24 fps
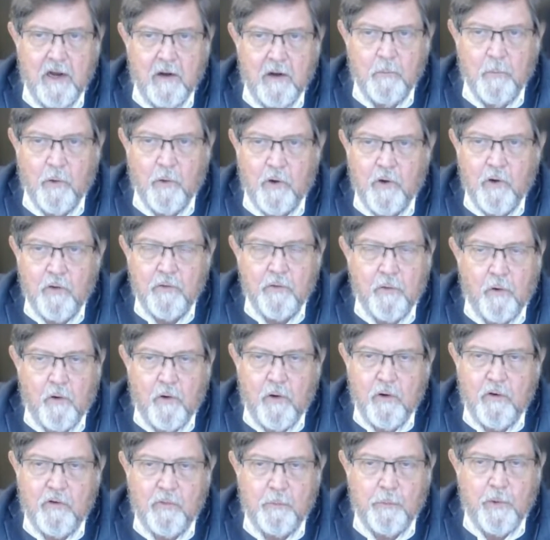because in her
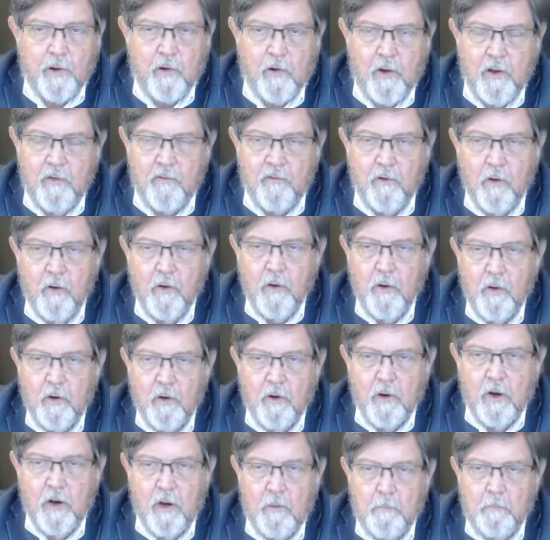experience,
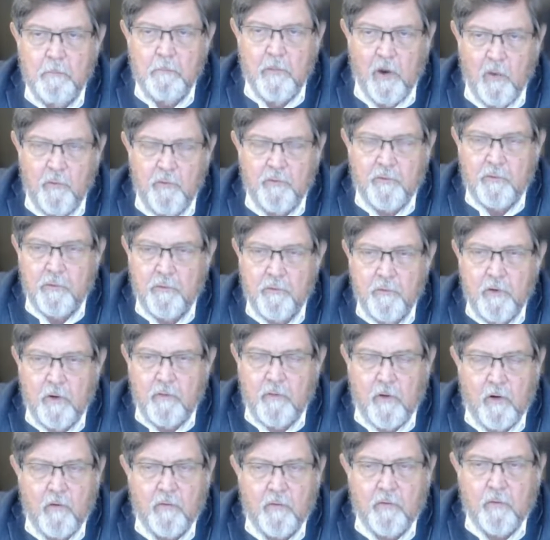most of
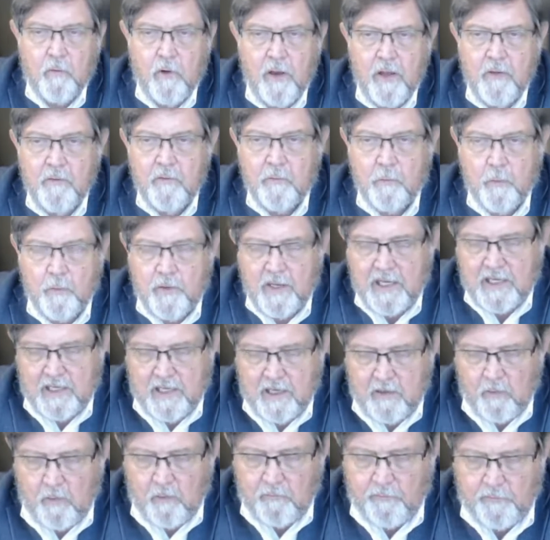our friends, when they get
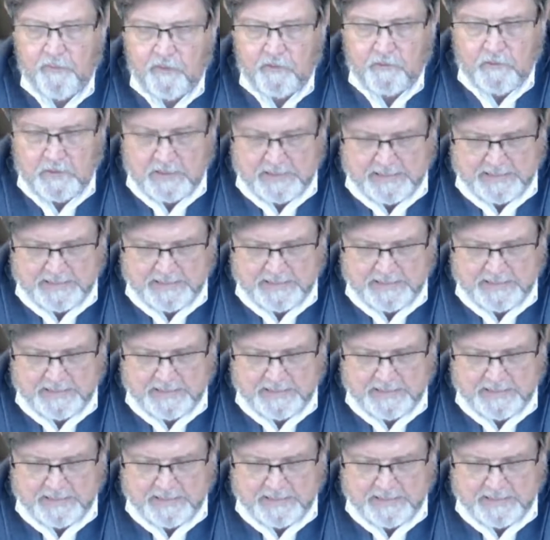off into